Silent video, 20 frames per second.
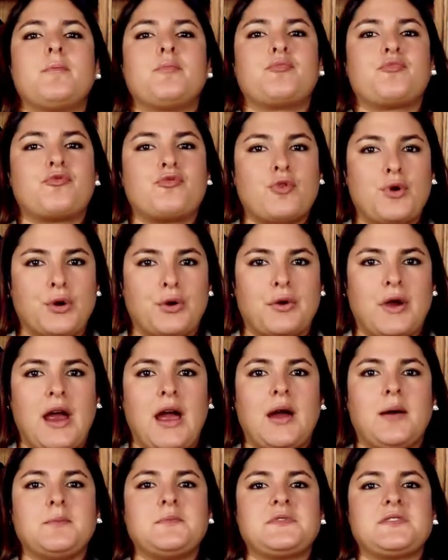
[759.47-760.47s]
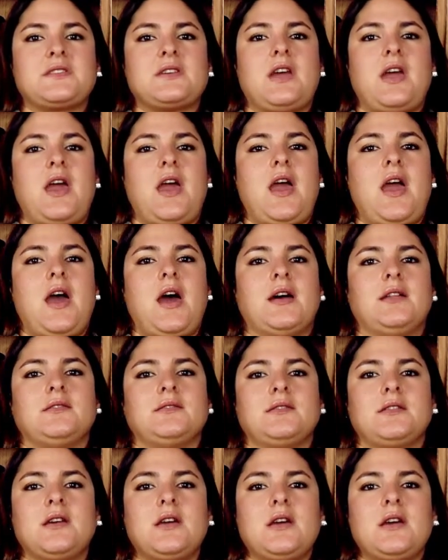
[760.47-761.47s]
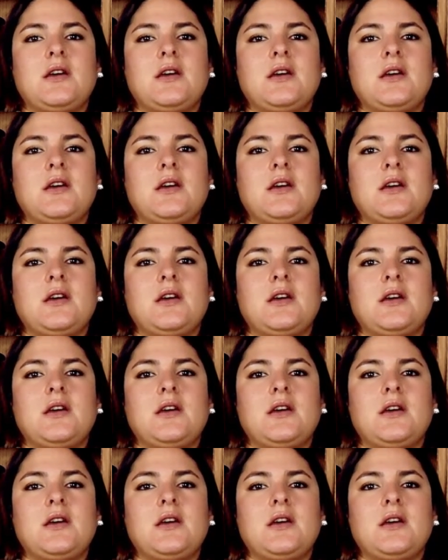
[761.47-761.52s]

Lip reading: programs and